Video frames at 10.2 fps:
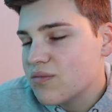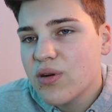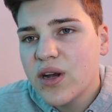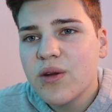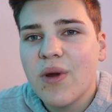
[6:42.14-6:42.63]

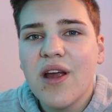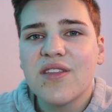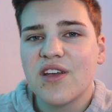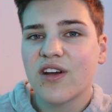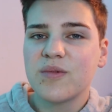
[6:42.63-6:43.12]
pretty rare
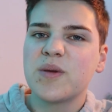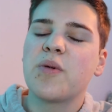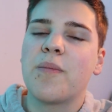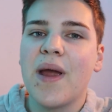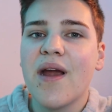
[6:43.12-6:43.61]
that you're going to be
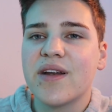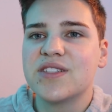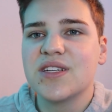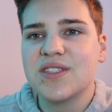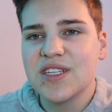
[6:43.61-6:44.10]
prepared
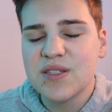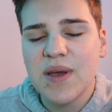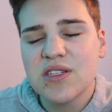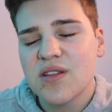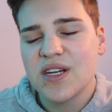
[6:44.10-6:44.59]
to
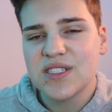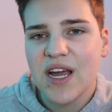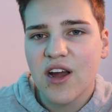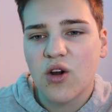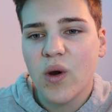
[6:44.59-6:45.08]
dismantle that
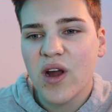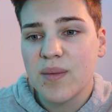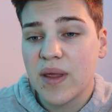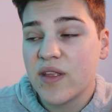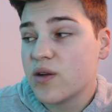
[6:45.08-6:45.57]
entire
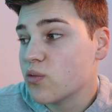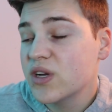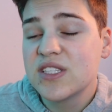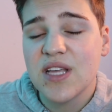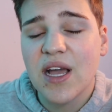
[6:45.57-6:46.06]
aquarium and then
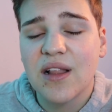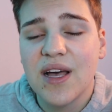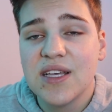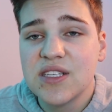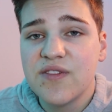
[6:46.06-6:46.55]
recycle
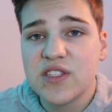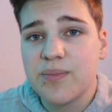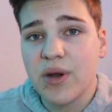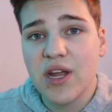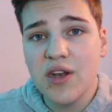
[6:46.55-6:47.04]
it as if it's
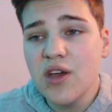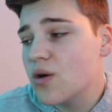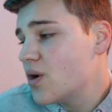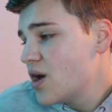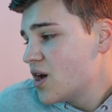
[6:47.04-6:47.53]
brand
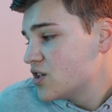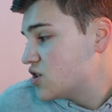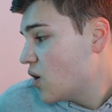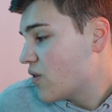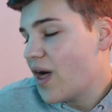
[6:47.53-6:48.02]
new.
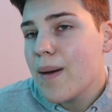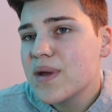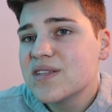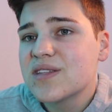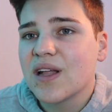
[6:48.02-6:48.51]
So that
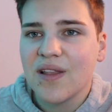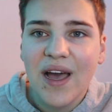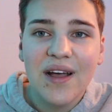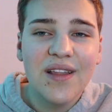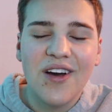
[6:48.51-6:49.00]
means that
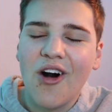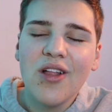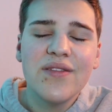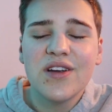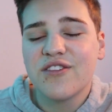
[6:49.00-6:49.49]
likely
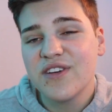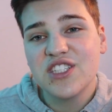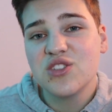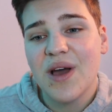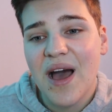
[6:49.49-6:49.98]
all of your
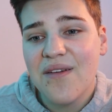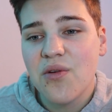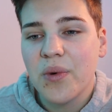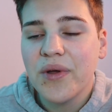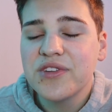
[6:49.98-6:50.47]
fish you
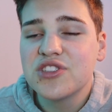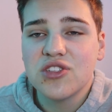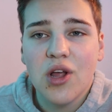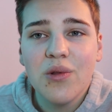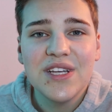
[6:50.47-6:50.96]
have will
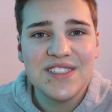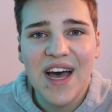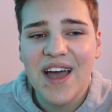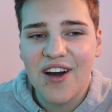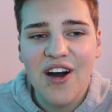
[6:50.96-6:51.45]
slowly
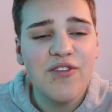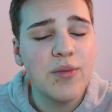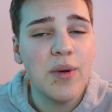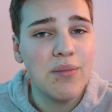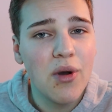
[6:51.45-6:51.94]
die off
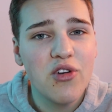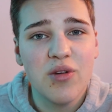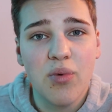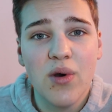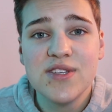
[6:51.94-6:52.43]
from ammonia
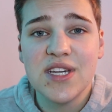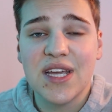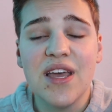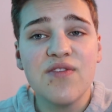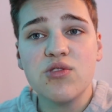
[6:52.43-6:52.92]

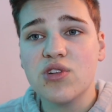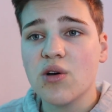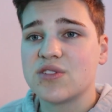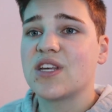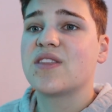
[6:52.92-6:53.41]
poisoning if you
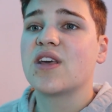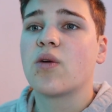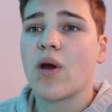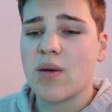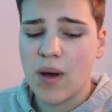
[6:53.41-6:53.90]
don't set the
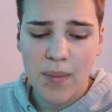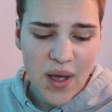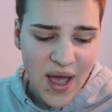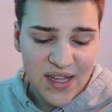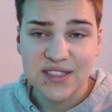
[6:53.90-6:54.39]
aquarium up
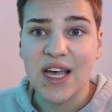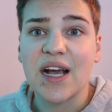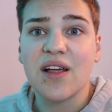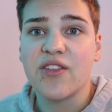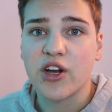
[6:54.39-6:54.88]
and
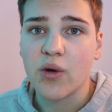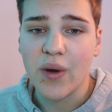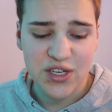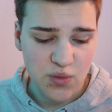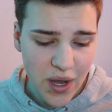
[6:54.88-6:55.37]
cycle it the
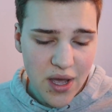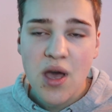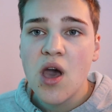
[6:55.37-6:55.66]
correct way,